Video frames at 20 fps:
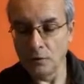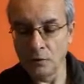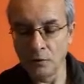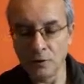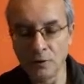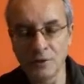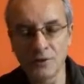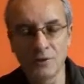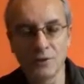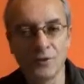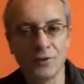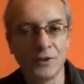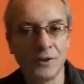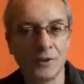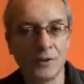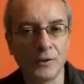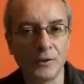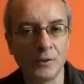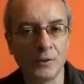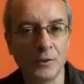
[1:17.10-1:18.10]
you need to
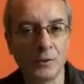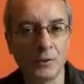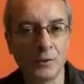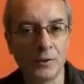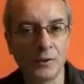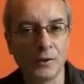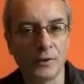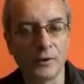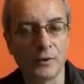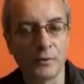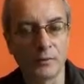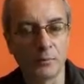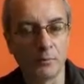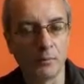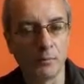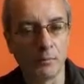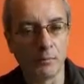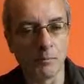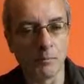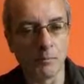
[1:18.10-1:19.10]
deal with
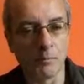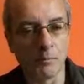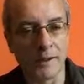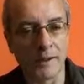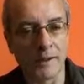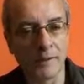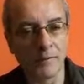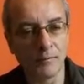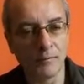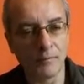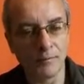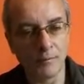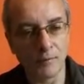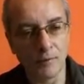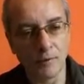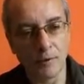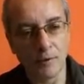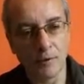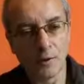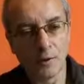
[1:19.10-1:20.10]
money,
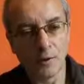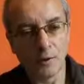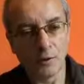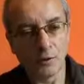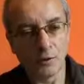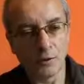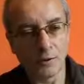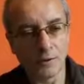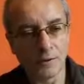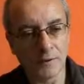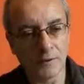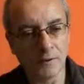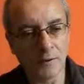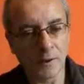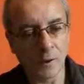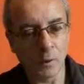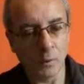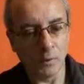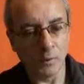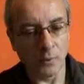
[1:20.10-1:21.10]
you need to
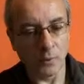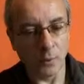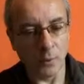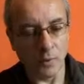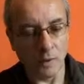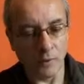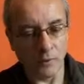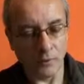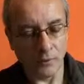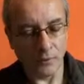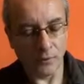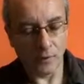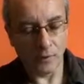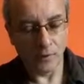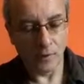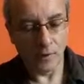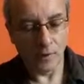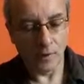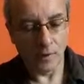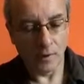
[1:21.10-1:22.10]
deal with wealth,
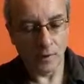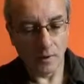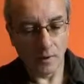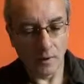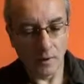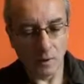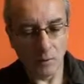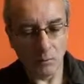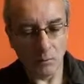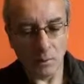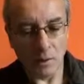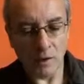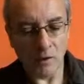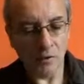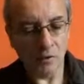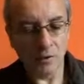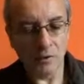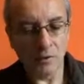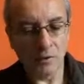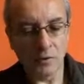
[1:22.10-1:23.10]

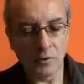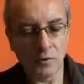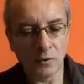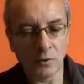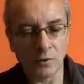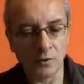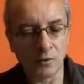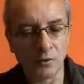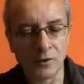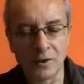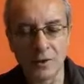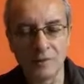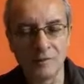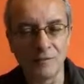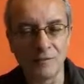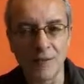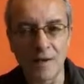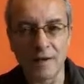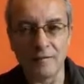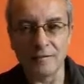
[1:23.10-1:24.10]
but you, you don't
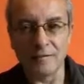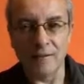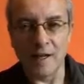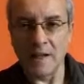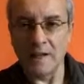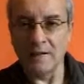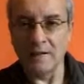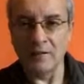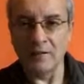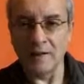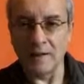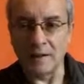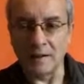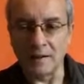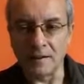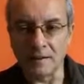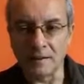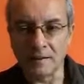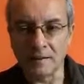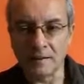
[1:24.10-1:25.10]
invest anything
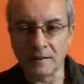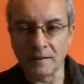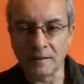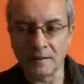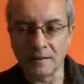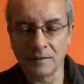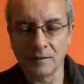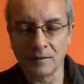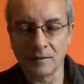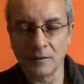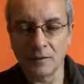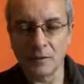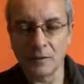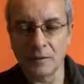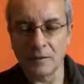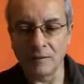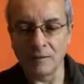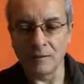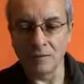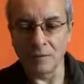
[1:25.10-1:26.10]
in it. You
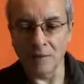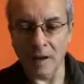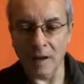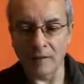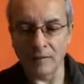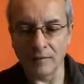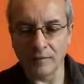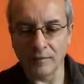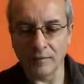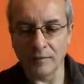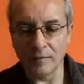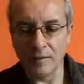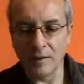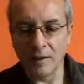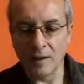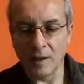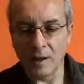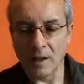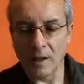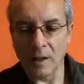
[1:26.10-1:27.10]
don't invest
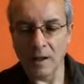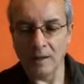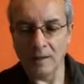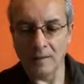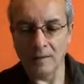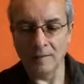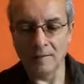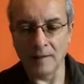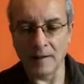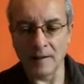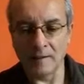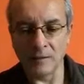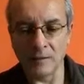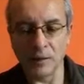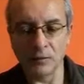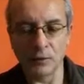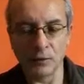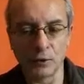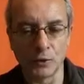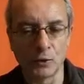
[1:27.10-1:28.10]
any
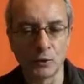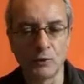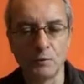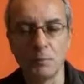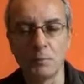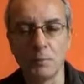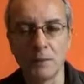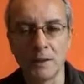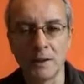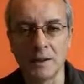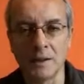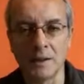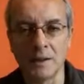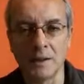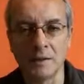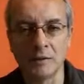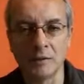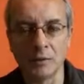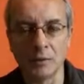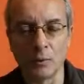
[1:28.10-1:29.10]
sense of your own being
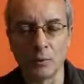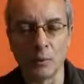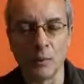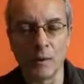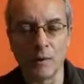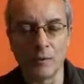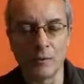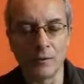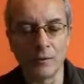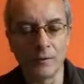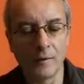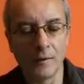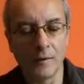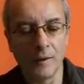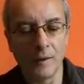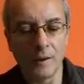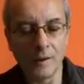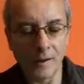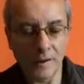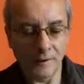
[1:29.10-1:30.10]
in your wealth.
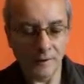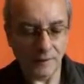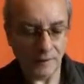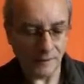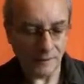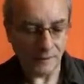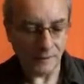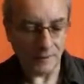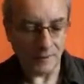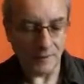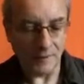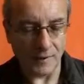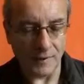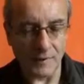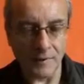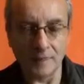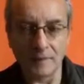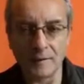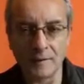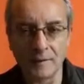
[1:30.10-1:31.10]
And this is the
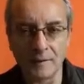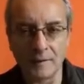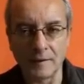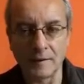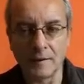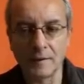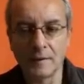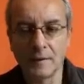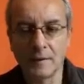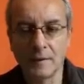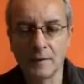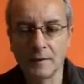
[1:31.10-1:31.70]
thing, isn't it?